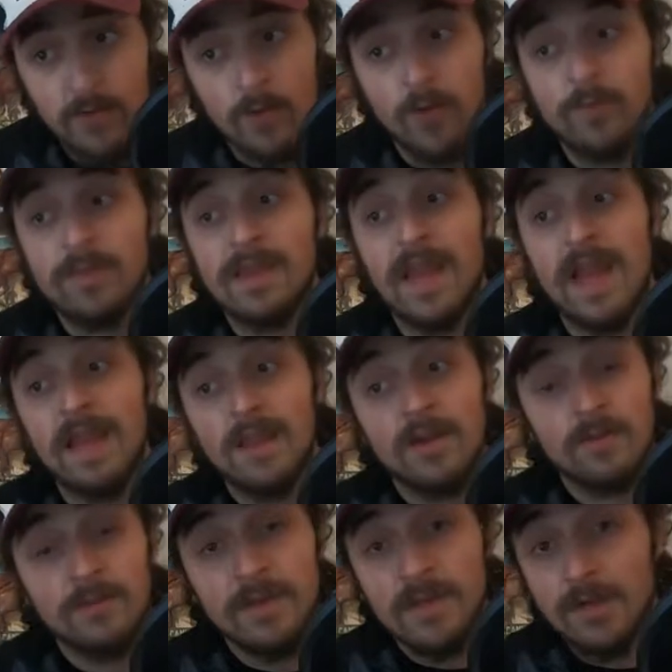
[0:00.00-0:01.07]
or planning
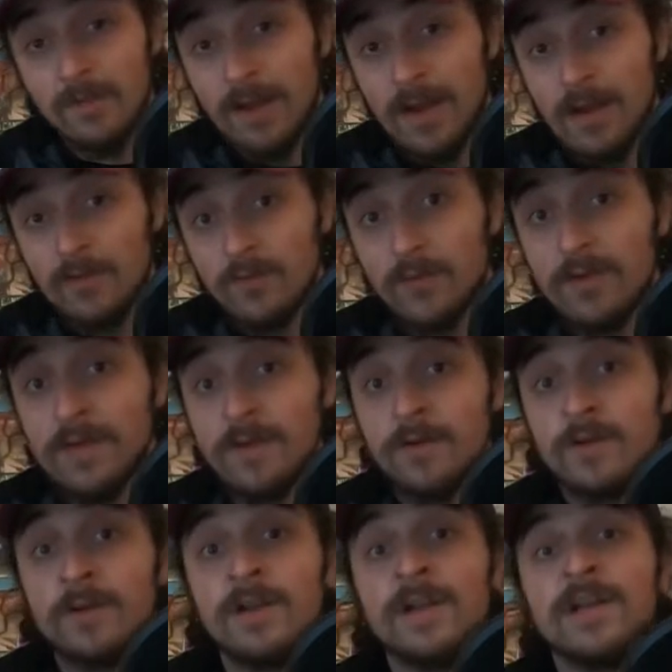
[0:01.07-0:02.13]
on becoming an outdoor
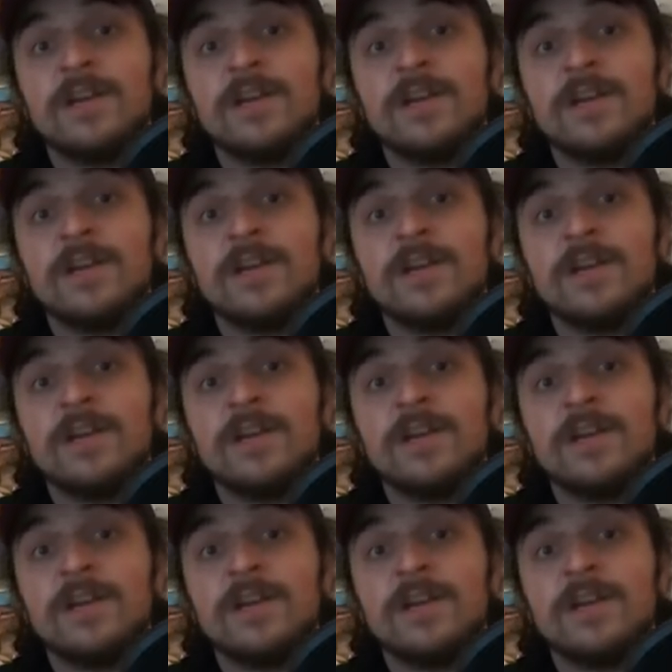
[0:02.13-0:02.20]
leader,